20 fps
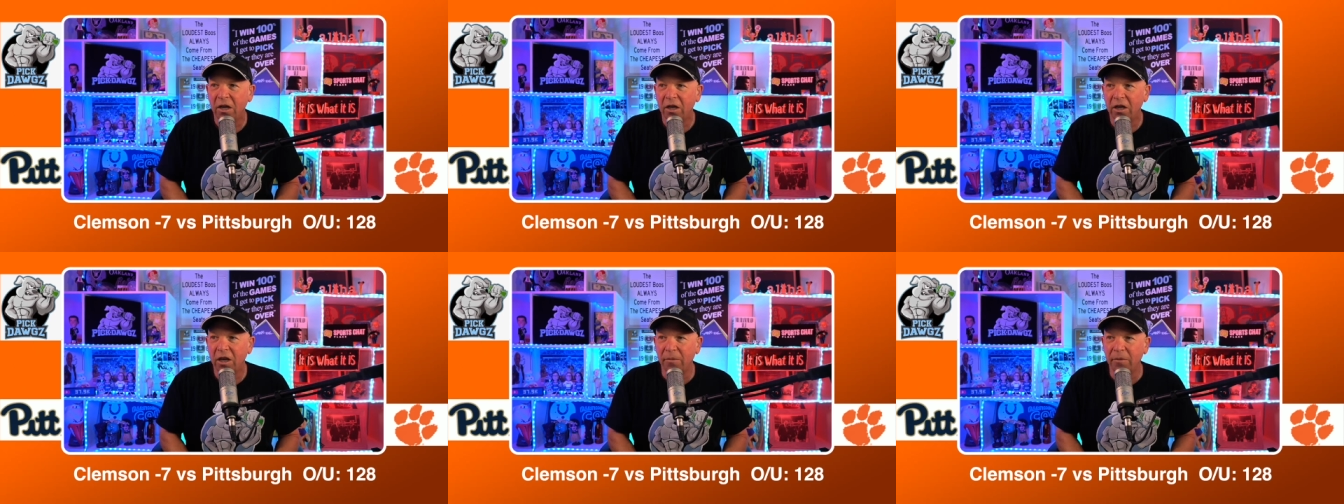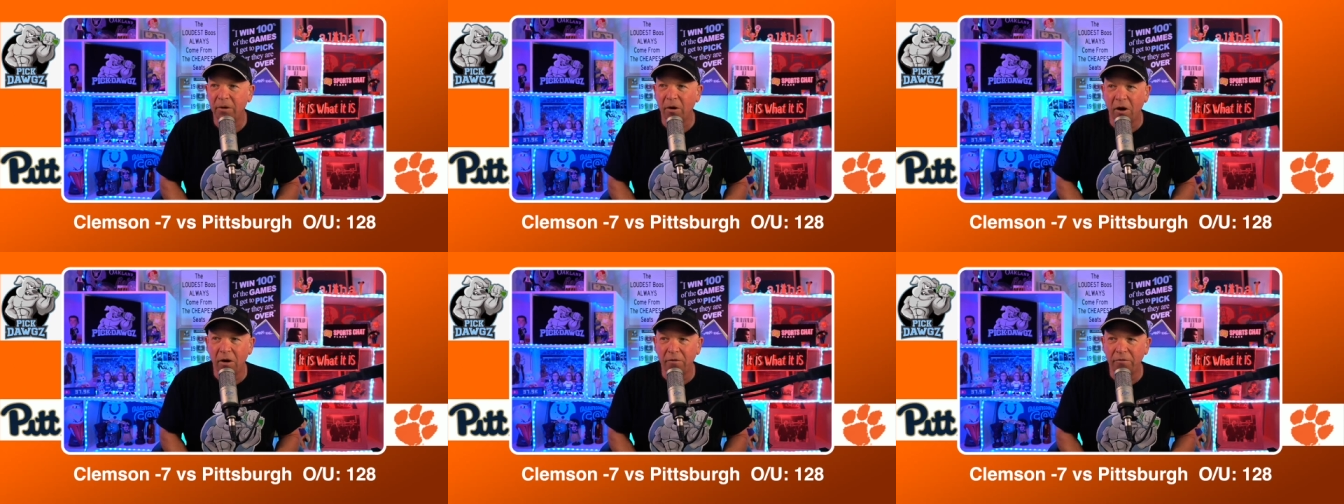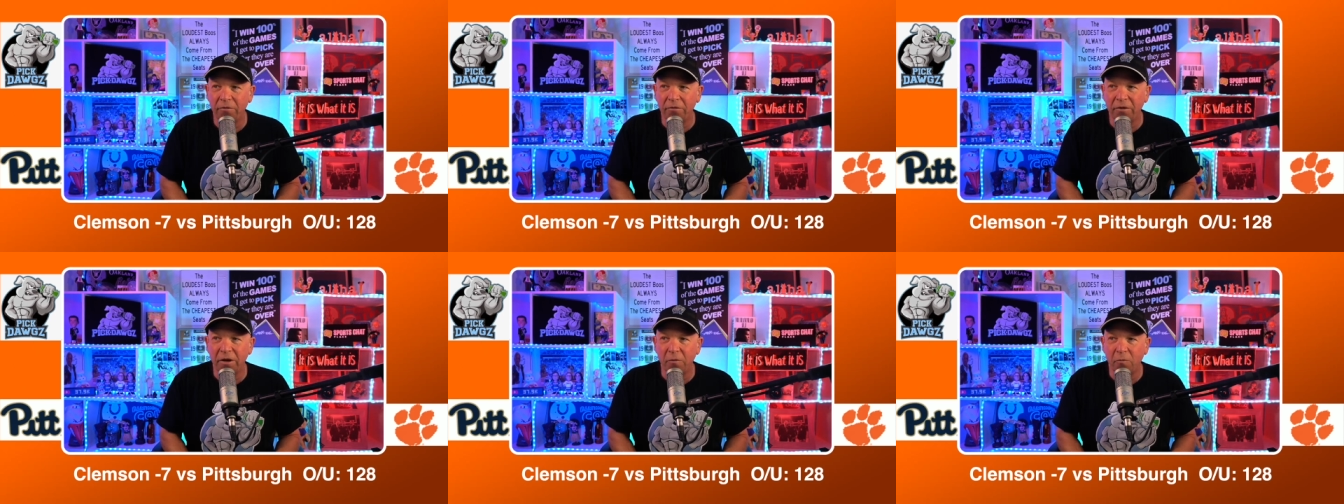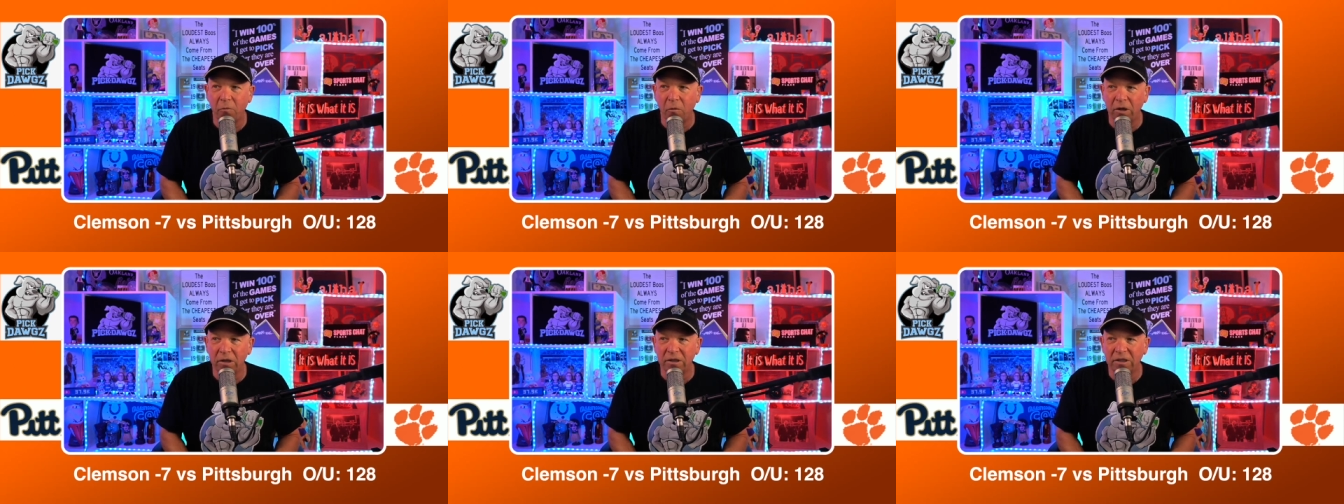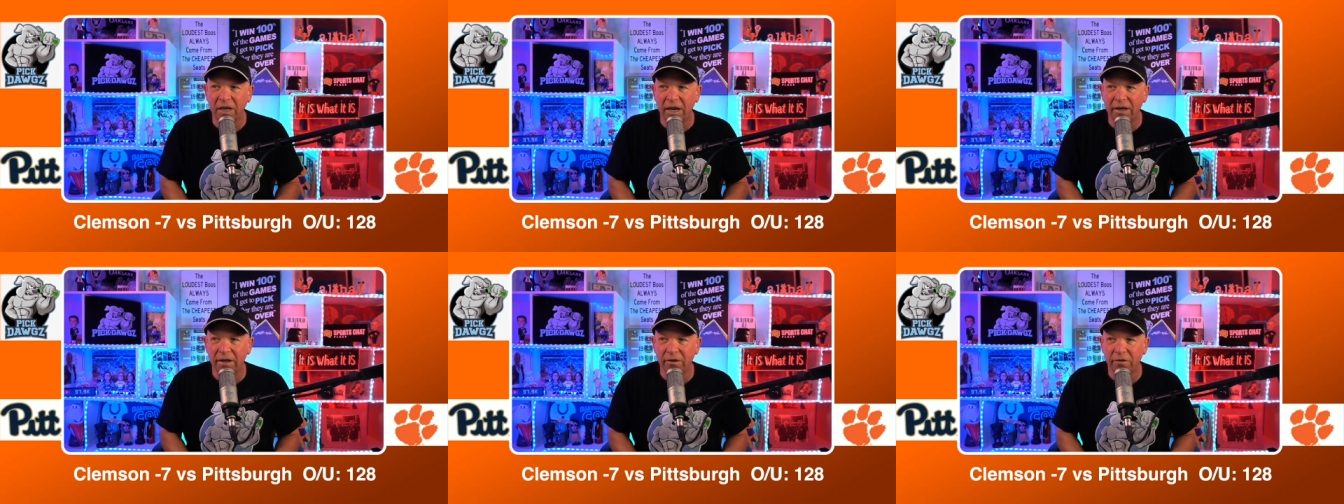coming off of a
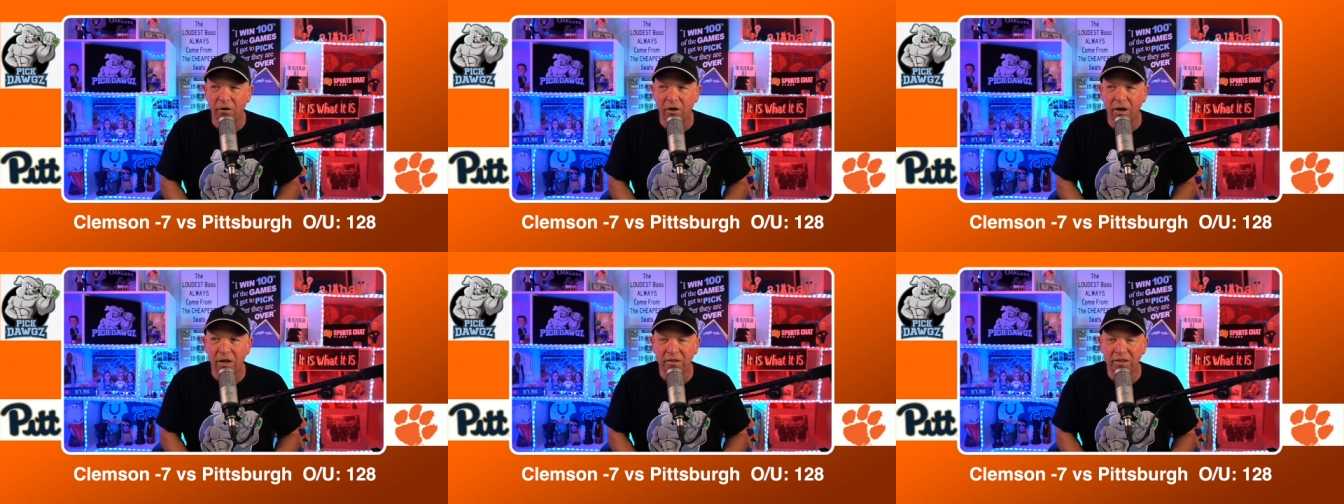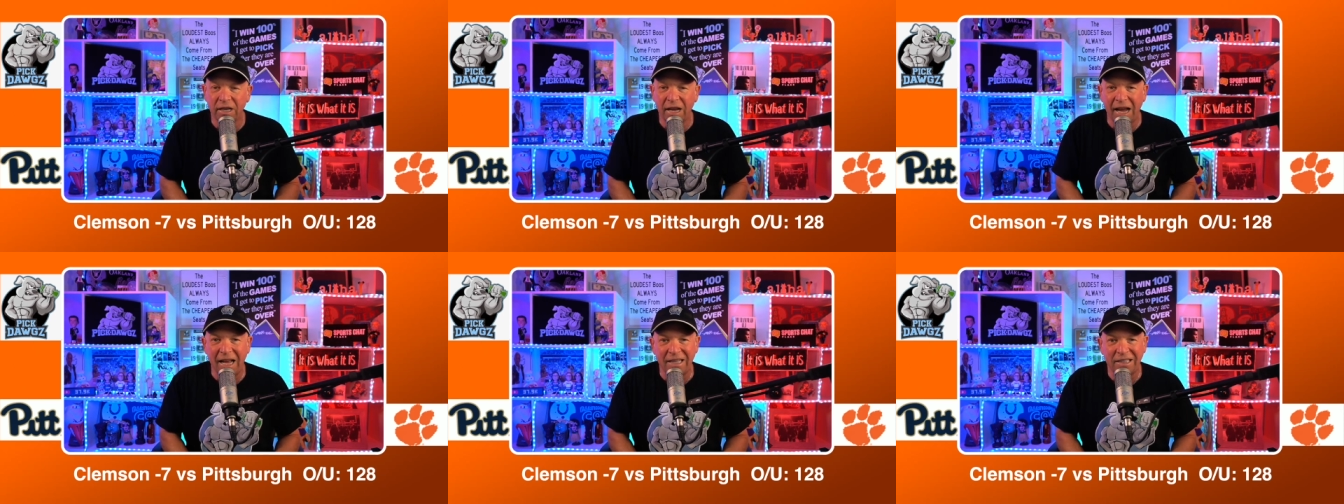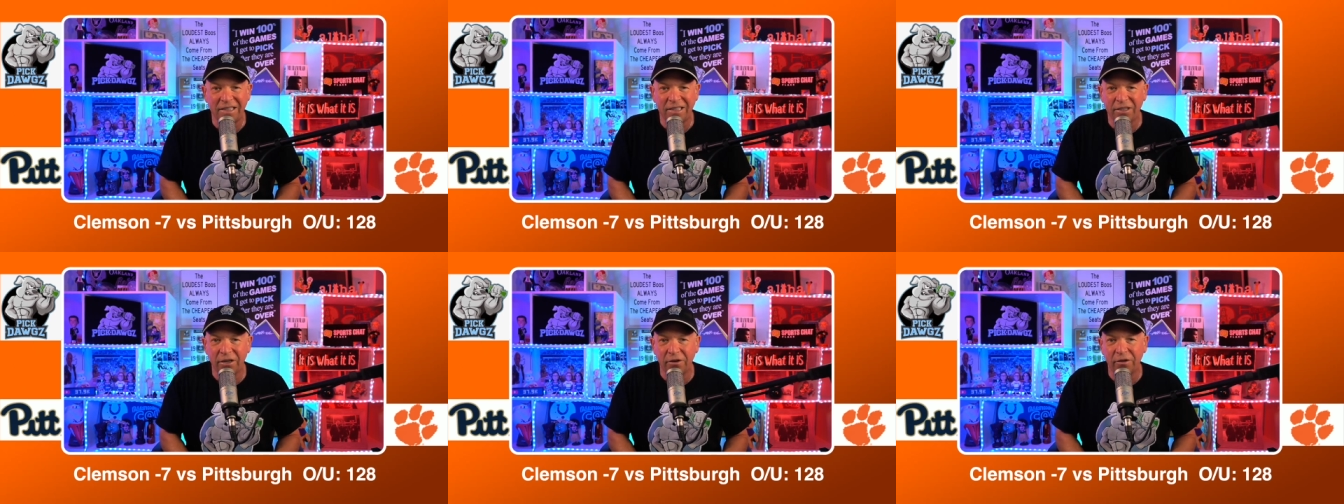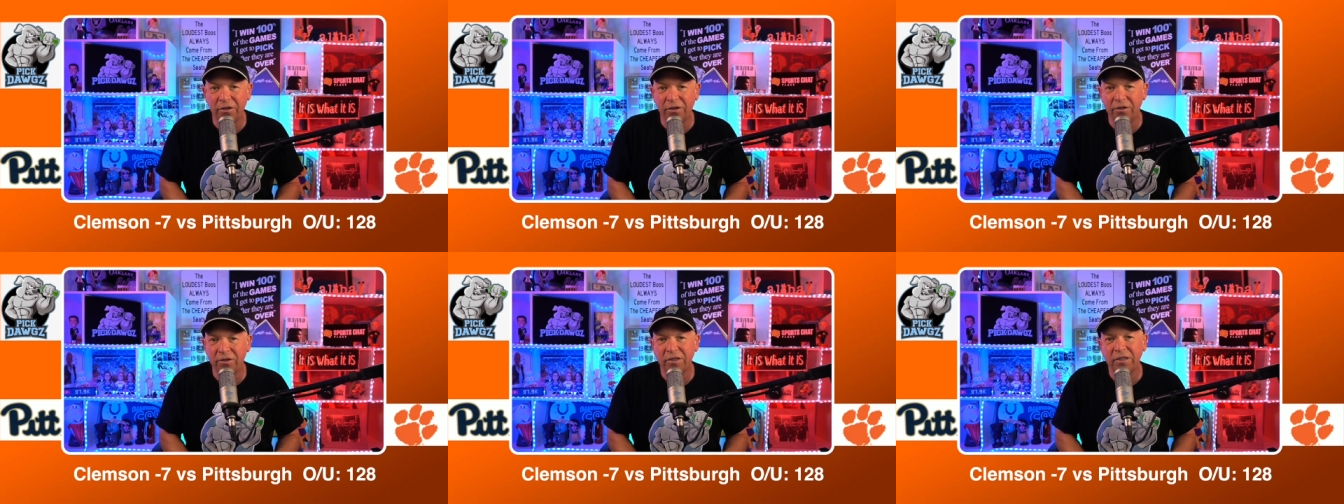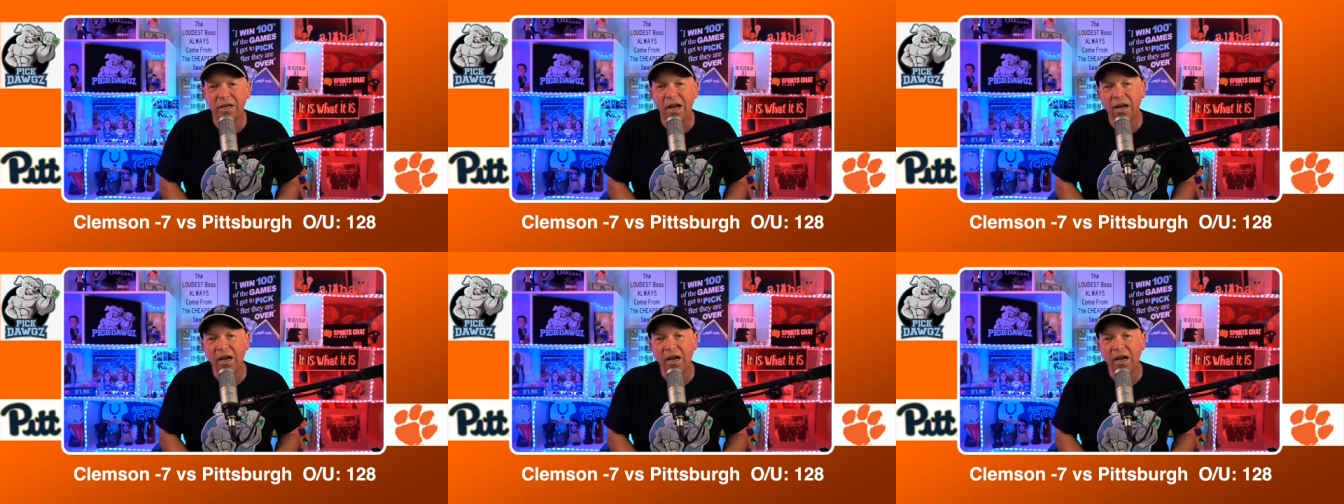one-sided loss at Syracuse.